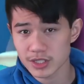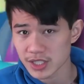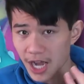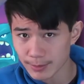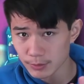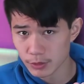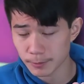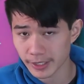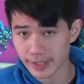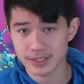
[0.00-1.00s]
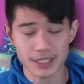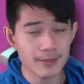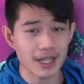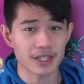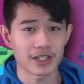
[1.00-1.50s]
the top 3 players in
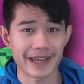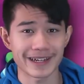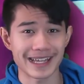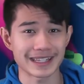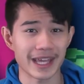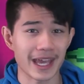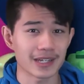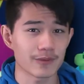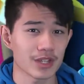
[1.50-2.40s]
my clan at the end